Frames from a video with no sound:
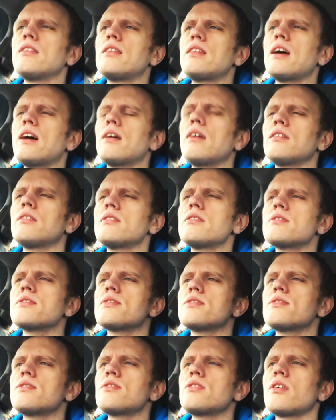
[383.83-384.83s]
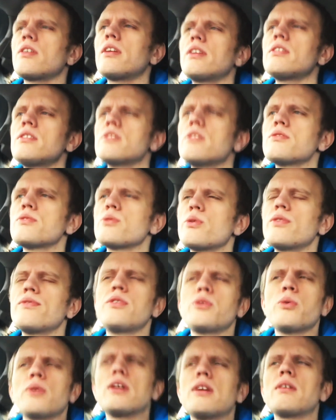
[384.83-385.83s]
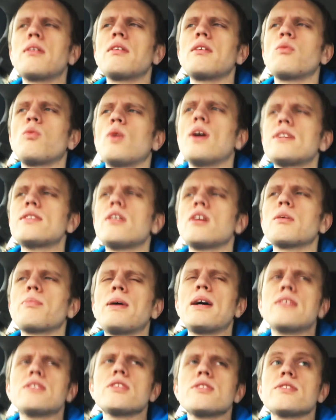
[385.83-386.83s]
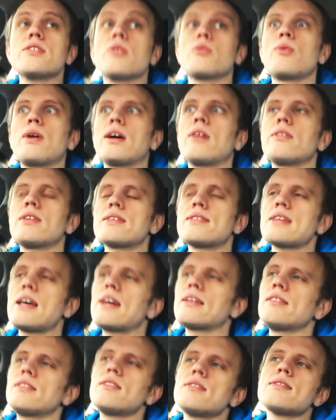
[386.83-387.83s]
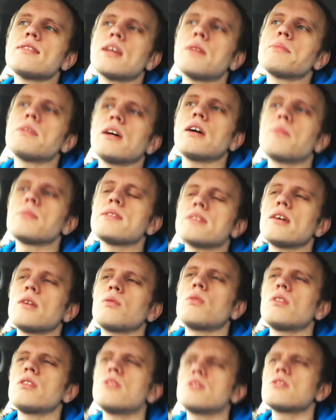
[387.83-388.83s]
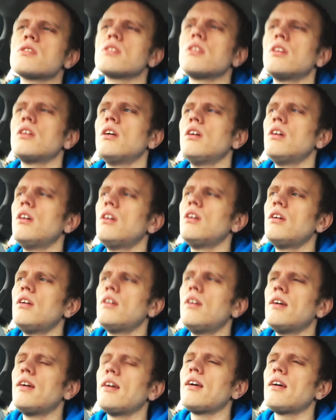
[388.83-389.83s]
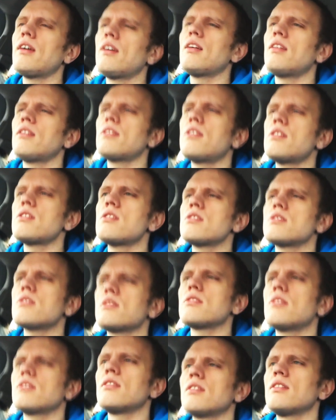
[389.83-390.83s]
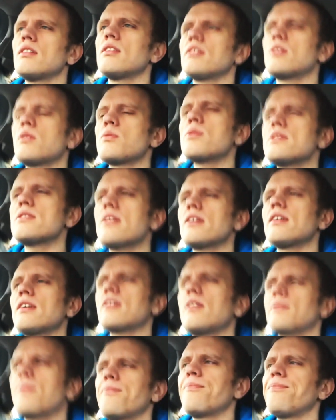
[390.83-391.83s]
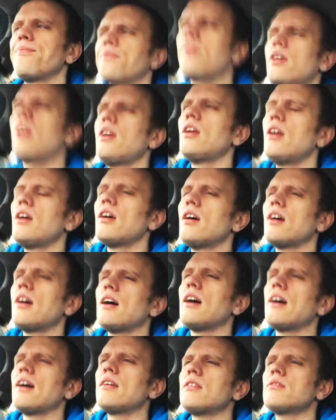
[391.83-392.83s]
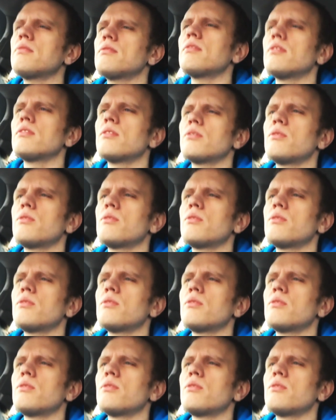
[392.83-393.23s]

that started sort of doing YTalk patches around exactly the same time as I was. And there was like, I don't